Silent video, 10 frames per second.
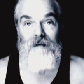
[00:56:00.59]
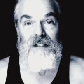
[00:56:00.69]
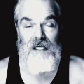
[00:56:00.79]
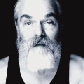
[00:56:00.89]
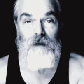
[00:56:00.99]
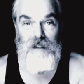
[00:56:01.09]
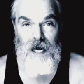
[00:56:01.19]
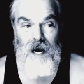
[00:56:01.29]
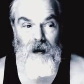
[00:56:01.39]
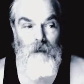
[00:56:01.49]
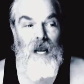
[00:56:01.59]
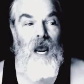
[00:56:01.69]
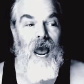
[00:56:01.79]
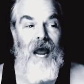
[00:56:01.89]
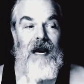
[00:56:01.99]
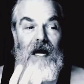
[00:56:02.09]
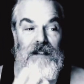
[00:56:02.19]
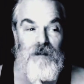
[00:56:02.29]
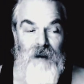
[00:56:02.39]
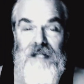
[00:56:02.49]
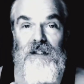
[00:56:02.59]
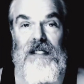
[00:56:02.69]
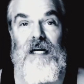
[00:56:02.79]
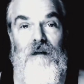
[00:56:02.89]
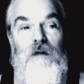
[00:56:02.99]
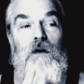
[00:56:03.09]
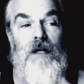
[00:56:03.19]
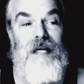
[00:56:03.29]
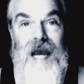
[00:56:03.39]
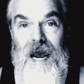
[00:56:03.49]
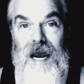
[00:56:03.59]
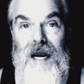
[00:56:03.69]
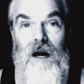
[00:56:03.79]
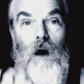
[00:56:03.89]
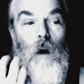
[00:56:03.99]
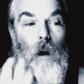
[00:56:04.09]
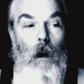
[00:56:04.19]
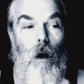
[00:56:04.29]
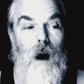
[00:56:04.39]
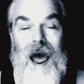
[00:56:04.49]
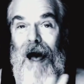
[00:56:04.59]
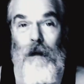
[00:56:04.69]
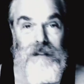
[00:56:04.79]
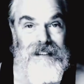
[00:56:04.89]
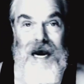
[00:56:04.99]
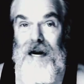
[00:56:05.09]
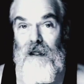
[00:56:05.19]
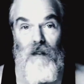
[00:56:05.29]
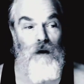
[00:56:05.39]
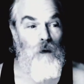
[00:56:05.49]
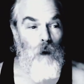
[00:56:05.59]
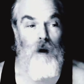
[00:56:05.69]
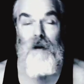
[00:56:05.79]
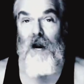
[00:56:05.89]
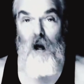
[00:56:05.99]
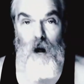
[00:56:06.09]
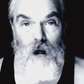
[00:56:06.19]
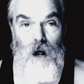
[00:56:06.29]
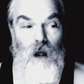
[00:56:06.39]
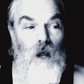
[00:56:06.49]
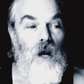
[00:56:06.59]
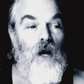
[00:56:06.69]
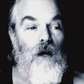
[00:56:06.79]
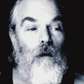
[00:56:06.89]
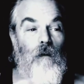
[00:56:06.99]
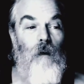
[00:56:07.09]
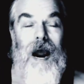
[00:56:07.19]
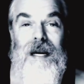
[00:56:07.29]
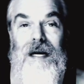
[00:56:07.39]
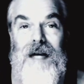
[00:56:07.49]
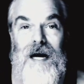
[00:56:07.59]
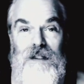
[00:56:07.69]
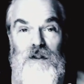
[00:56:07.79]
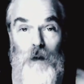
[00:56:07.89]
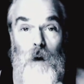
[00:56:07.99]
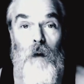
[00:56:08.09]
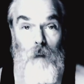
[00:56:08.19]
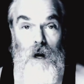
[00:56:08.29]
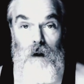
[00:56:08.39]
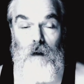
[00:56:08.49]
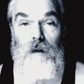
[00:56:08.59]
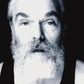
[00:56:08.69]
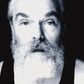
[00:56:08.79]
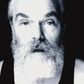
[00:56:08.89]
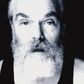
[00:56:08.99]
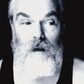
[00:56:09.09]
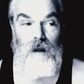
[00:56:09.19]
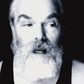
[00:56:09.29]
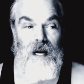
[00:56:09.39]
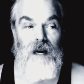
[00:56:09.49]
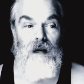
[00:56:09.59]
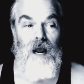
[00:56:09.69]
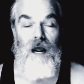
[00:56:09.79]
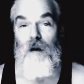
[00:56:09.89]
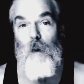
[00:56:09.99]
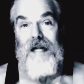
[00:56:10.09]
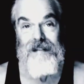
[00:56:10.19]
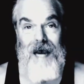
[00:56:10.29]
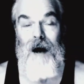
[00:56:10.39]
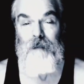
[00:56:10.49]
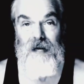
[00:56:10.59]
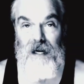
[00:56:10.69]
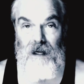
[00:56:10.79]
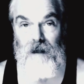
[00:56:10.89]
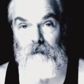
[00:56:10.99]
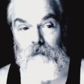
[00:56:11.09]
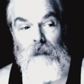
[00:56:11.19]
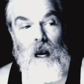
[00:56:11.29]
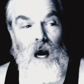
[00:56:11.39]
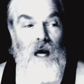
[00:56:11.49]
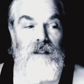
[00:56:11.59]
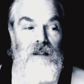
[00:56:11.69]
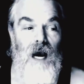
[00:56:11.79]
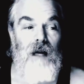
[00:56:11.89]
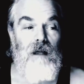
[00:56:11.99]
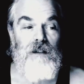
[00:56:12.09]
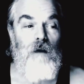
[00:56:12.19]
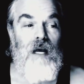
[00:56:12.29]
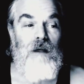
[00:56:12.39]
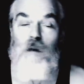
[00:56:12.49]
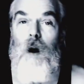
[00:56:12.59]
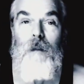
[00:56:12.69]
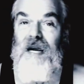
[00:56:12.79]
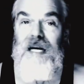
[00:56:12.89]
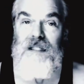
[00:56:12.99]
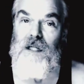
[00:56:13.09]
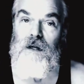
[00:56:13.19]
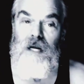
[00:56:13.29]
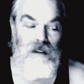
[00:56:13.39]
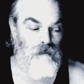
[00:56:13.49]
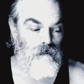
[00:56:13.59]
tougher time. And especially if you're gay or outside of the norm at all, recognize your role in what's happening, so that you won't be excluded.